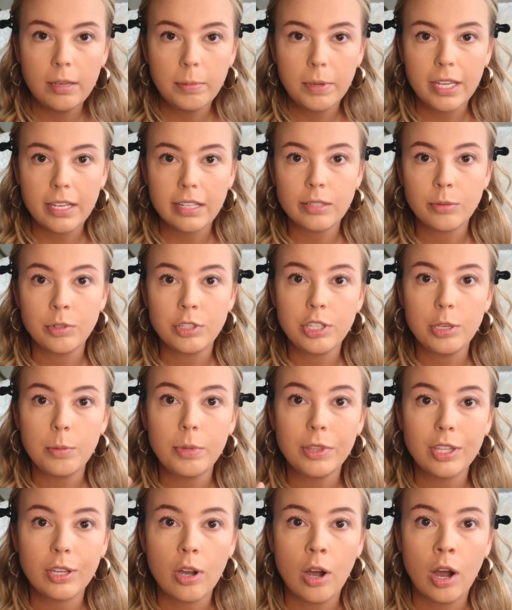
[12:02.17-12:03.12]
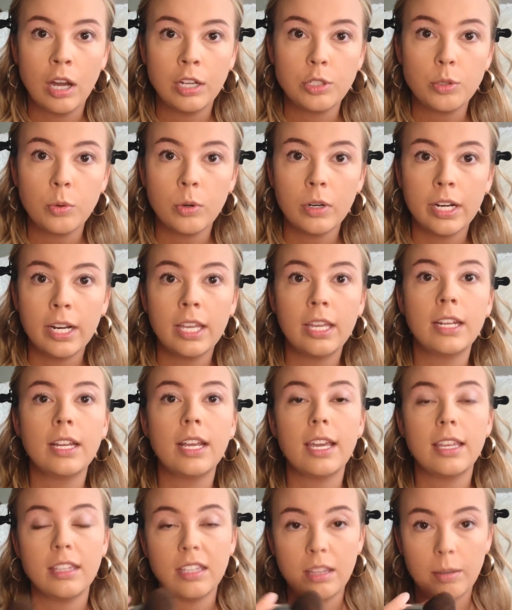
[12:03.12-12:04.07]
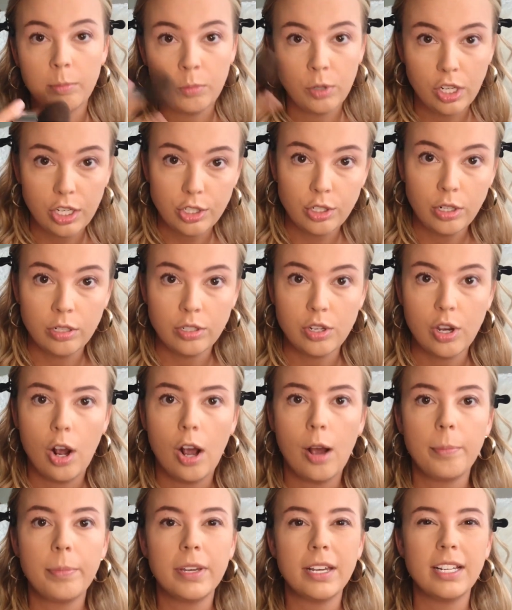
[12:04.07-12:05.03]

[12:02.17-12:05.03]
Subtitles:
because once you put the contour in and then the blush on top,